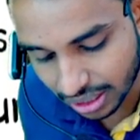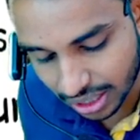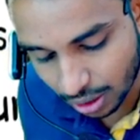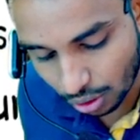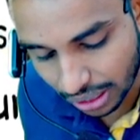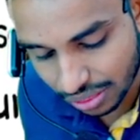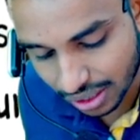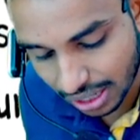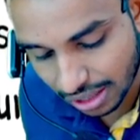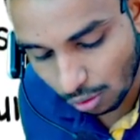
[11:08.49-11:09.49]
return on
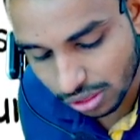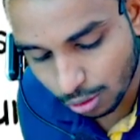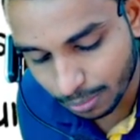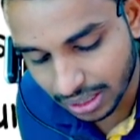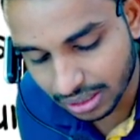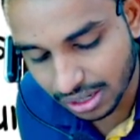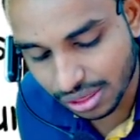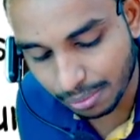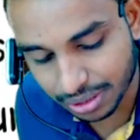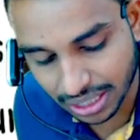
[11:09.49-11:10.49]
asset has also been
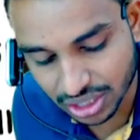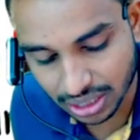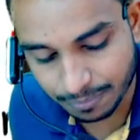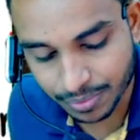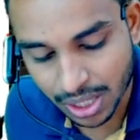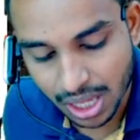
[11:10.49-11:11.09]
increased substantially.